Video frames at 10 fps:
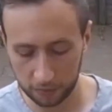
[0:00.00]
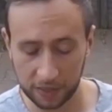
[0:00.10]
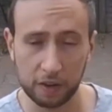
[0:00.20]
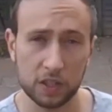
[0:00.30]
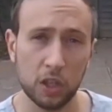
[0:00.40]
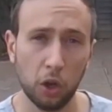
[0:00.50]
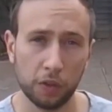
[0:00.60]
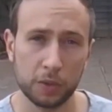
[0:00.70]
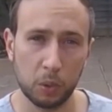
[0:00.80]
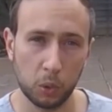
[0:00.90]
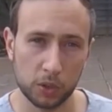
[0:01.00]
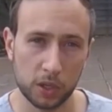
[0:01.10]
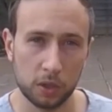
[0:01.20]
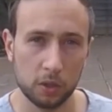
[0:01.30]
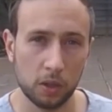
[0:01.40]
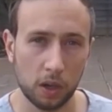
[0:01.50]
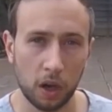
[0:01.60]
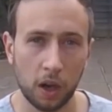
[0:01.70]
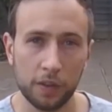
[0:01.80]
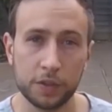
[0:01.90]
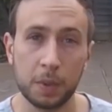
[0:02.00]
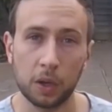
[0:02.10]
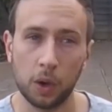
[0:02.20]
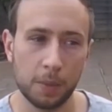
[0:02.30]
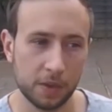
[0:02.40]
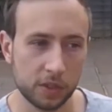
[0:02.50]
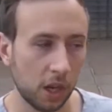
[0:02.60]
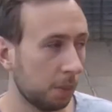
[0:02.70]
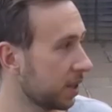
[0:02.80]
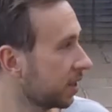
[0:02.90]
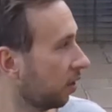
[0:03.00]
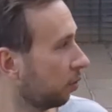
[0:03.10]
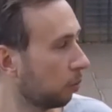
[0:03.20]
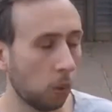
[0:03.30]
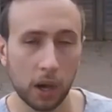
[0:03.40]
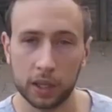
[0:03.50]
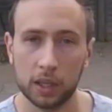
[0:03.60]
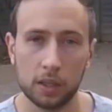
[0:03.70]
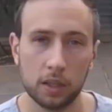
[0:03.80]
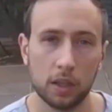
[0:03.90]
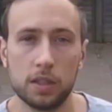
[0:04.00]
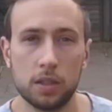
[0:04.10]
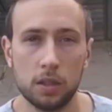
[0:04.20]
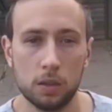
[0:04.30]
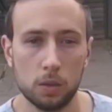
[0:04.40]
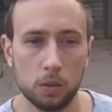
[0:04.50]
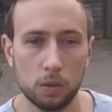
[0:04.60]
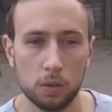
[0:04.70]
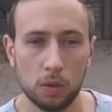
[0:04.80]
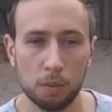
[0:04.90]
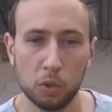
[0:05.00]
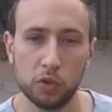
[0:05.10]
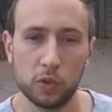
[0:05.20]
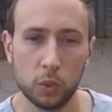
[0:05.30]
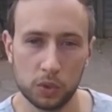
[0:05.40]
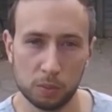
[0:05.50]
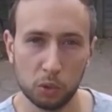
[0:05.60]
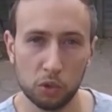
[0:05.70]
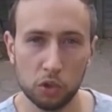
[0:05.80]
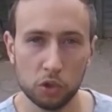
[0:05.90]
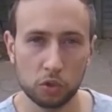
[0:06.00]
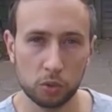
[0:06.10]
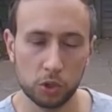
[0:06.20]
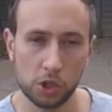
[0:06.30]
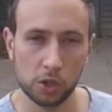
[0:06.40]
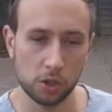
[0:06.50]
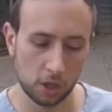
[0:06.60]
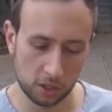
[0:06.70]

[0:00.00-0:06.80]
There is a lot of support, so I've spent quite a bit of time myself working to move towards a more neutral shoe.